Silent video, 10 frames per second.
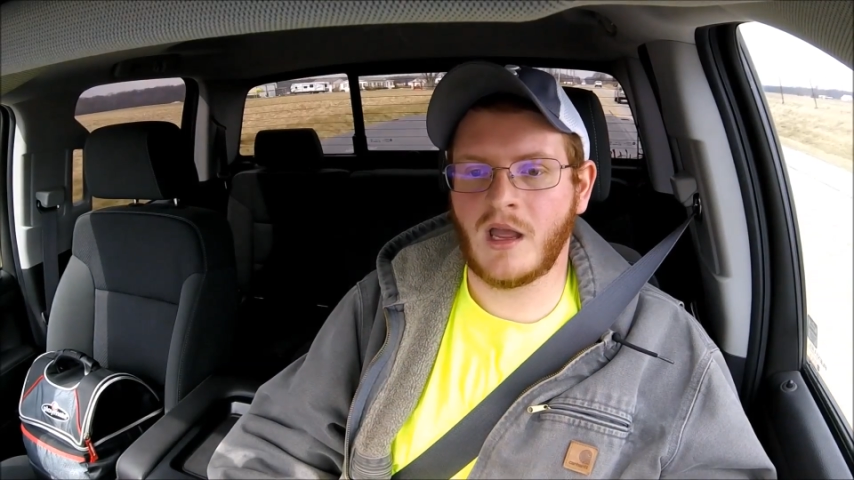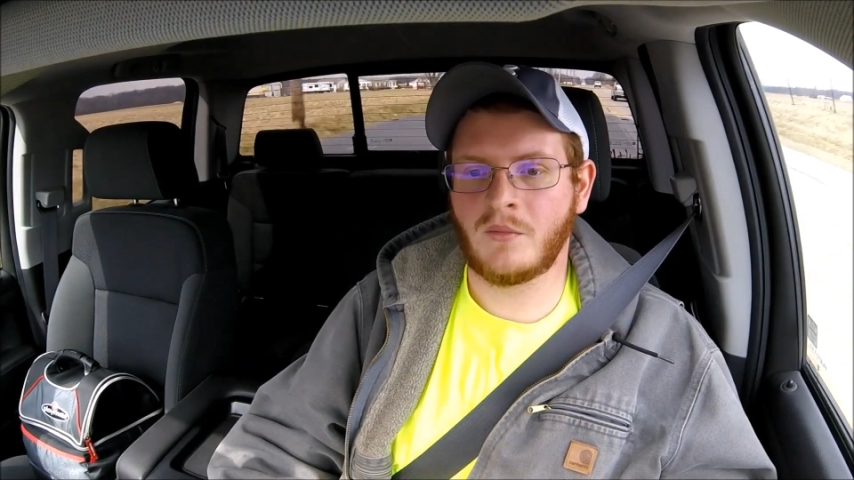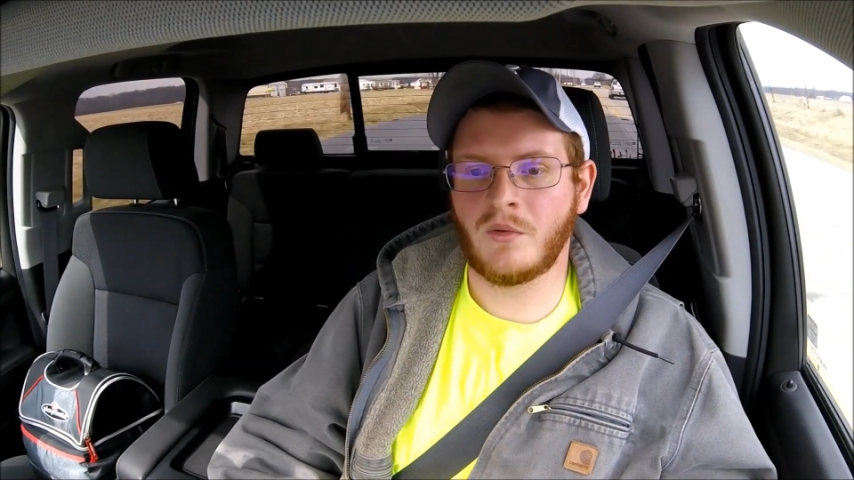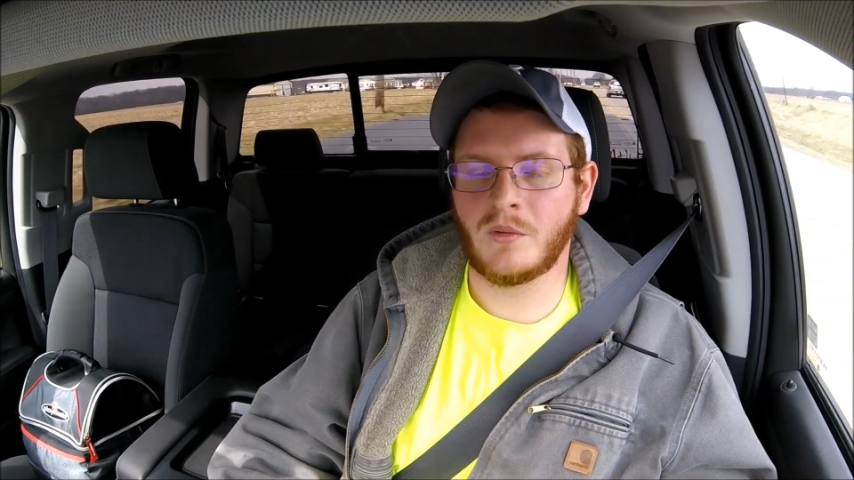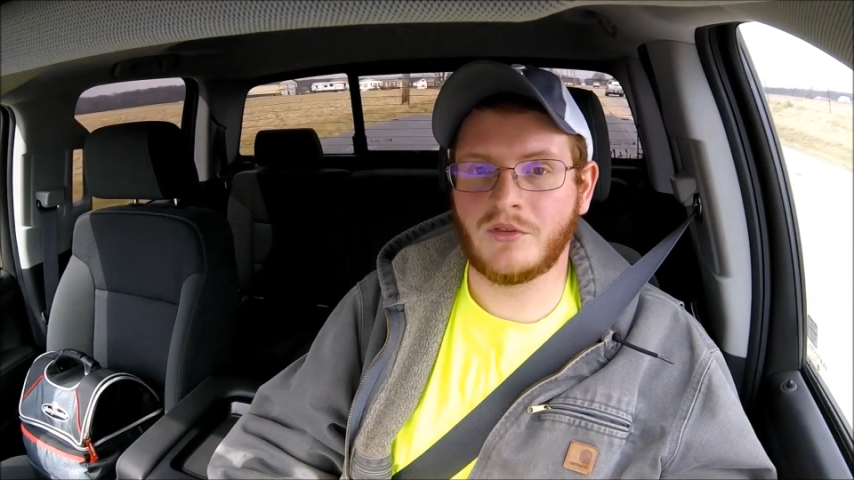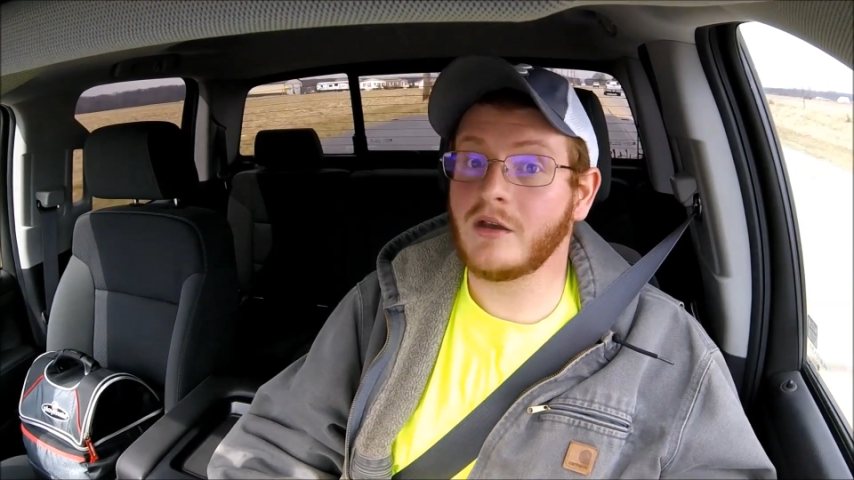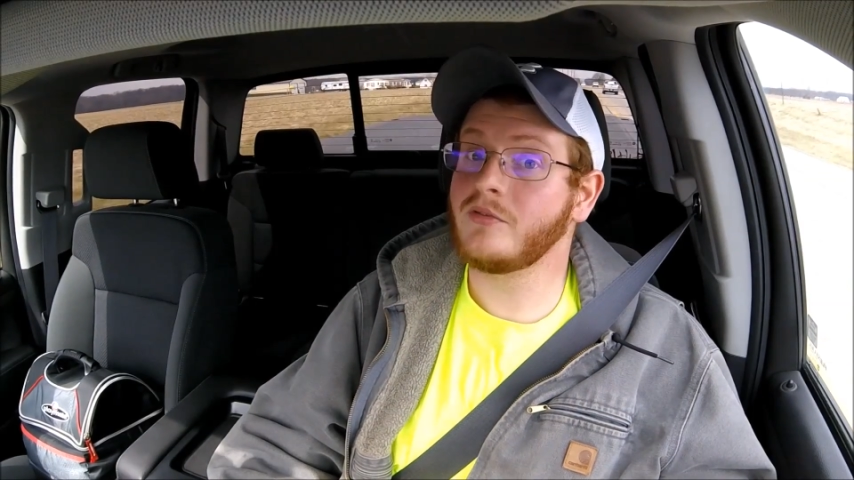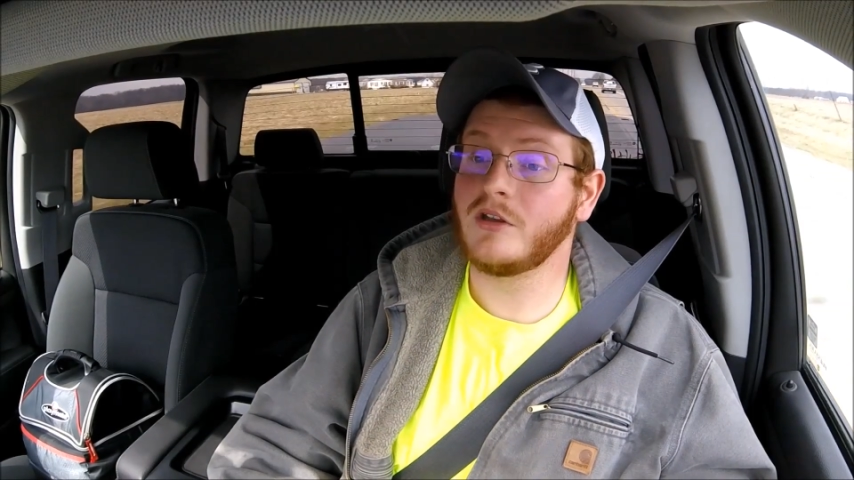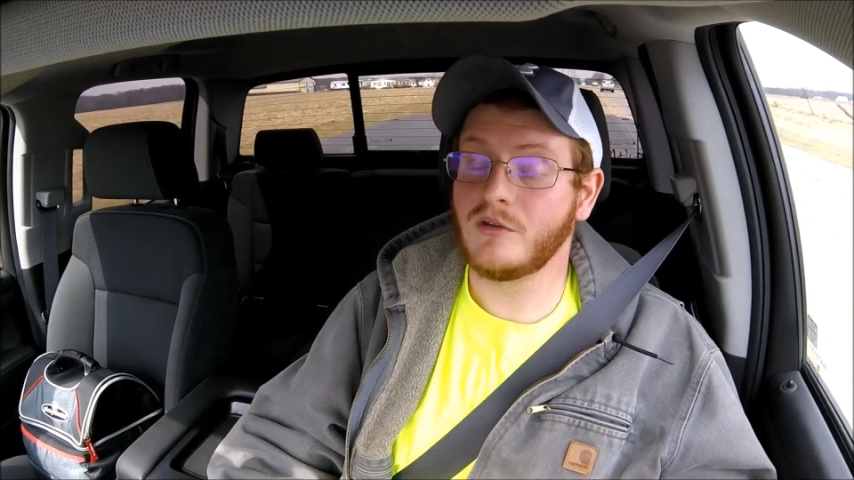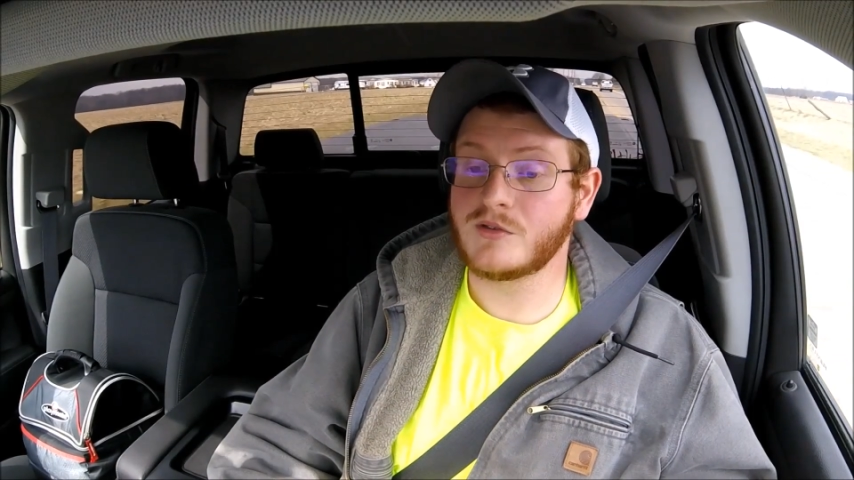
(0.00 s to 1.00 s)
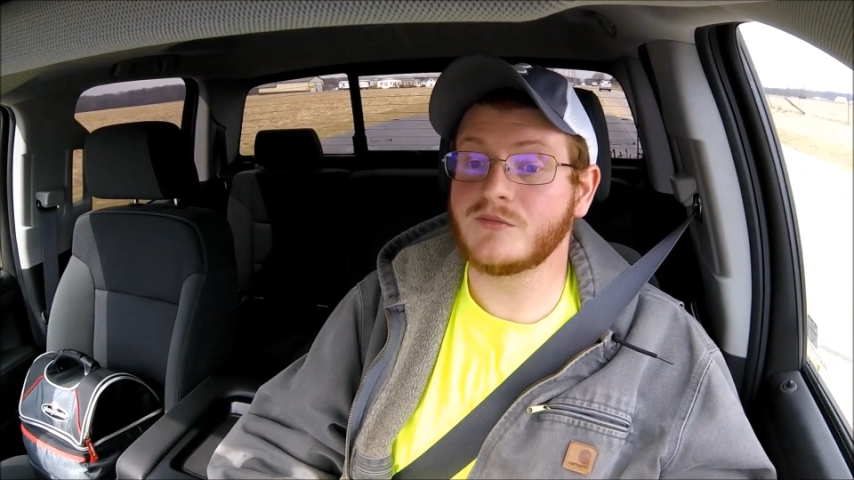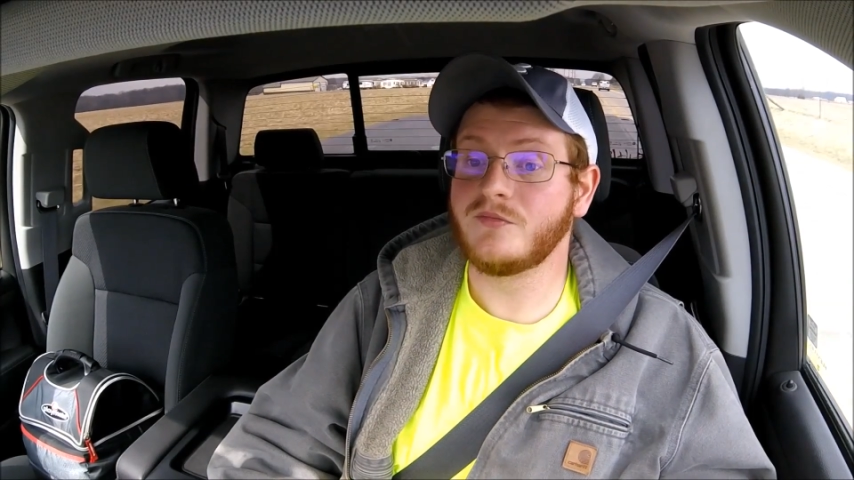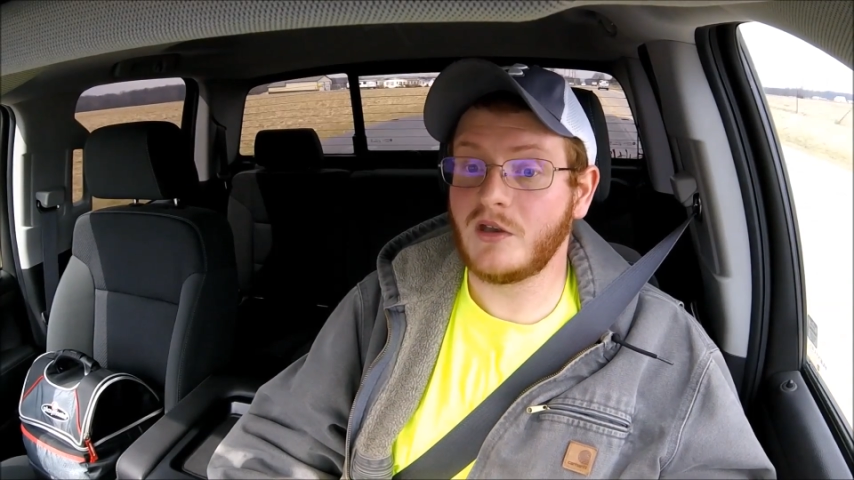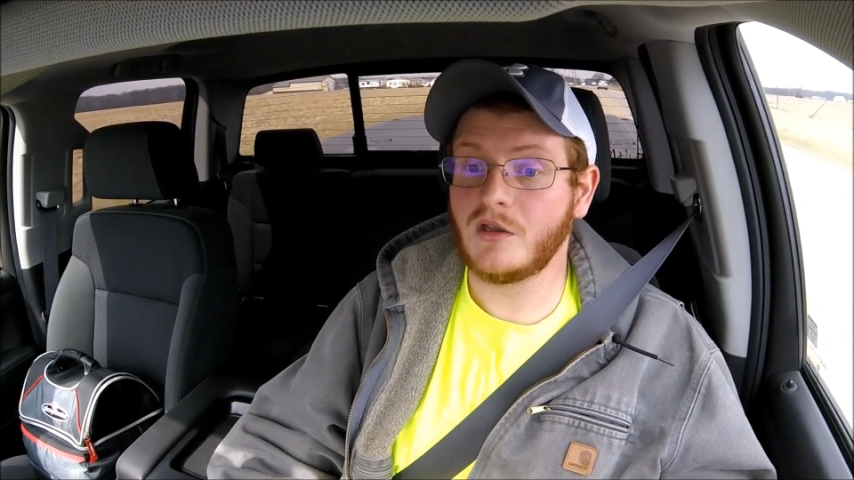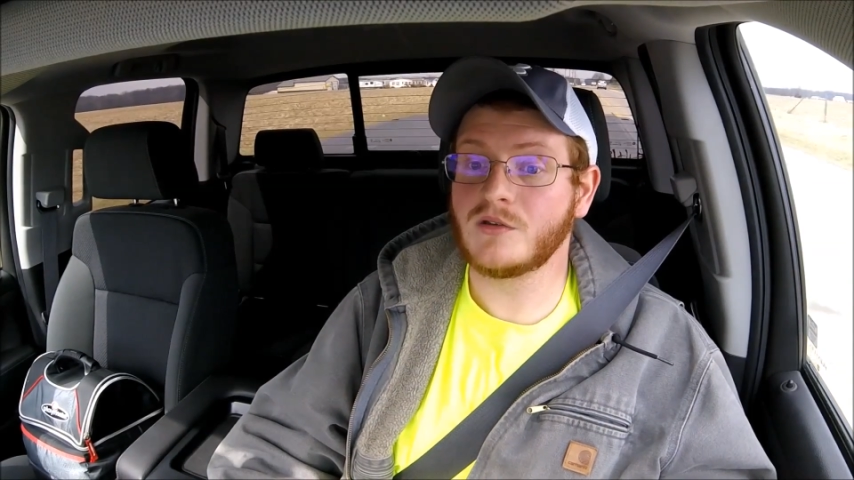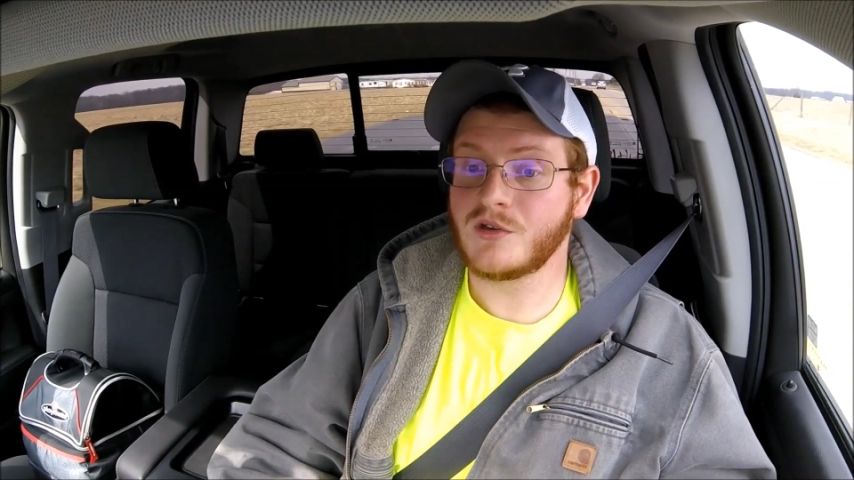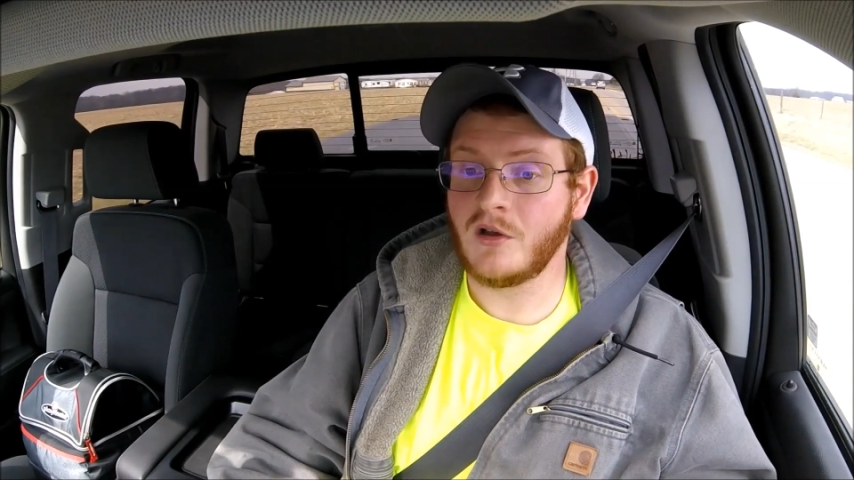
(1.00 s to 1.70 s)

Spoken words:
and we will definitely do some videos